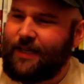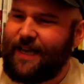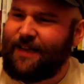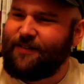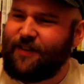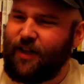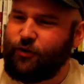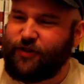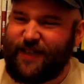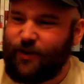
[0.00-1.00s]
It is
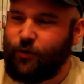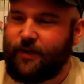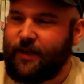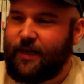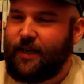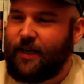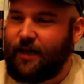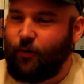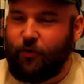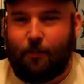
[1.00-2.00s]
still sealed
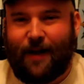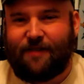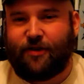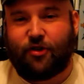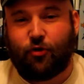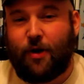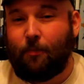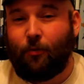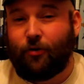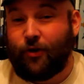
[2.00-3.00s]
with a plastic shrink